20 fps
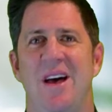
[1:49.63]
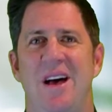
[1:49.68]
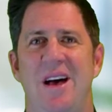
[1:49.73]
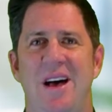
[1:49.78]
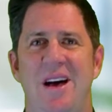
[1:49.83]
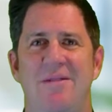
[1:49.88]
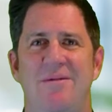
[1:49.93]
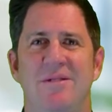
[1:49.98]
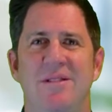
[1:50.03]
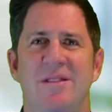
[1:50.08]

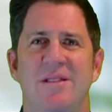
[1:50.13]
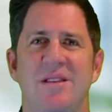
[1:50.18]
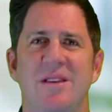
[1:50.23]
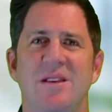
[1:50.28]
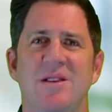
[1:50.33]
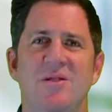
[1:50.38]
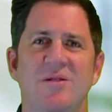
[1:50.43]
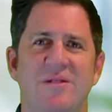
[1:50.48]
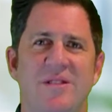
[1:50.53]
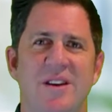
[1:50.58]

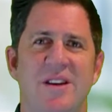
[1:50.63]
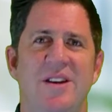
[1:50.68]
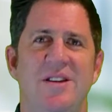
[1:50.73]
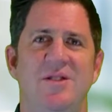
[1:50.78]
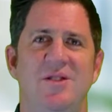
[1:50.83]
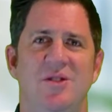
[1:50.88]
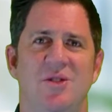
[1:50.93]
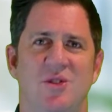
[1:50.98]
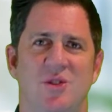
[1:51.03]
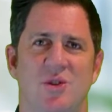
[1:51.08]
Everything you
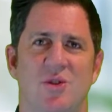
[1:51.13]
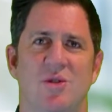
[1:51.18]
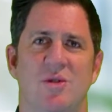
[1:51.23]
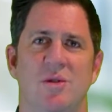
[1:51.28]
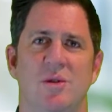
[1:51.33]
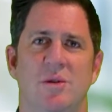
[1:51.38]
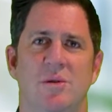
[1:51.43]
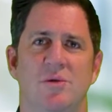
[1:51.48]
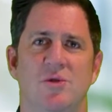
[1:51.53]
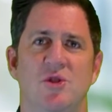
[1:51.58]
didn't
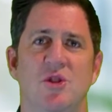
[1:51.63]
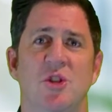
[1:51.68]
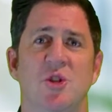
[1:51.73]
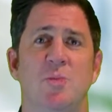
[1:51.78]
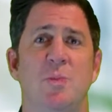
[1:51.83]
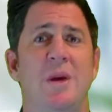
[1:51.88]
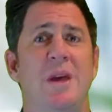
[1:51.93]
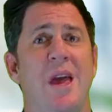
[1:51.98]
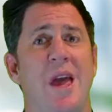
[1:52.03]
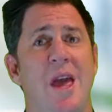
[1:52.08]
circle
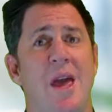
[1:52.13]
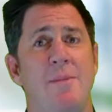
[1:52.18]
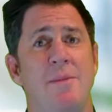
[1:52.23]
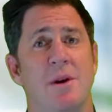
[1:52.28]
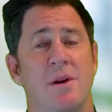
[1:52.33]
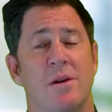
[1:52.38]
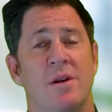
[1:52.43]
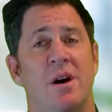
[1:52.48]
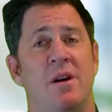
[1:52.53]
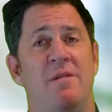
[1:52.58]
just became
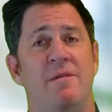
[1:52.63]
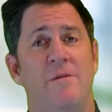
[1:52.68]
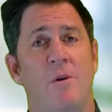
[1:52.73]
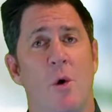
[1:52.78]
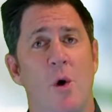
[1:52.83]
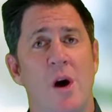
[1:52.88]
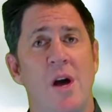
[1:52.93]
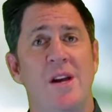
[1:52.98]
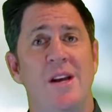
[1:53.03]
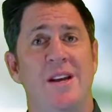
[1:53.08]
your
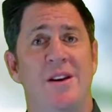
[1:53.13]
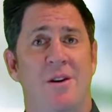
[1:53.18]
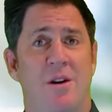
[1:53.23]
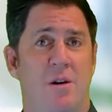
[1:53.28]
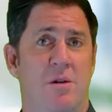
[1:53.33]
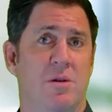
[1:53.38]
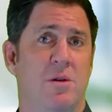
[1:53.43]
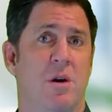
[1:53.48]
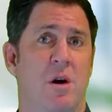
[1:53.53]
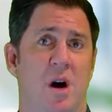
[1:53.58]
avoid at
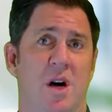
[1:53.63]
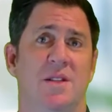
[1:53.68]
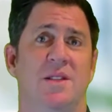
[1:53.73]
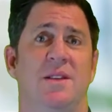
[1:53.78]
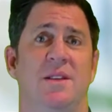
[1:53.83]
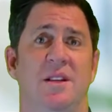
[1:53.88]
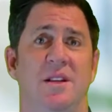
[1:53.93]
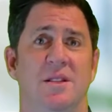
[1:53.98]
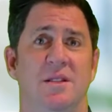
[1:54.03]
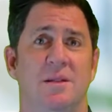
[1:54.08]
all
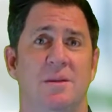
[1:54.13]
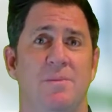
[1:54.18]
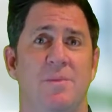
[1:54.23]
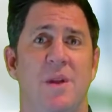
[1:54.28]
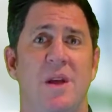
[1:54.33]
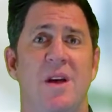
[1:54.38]
costs list.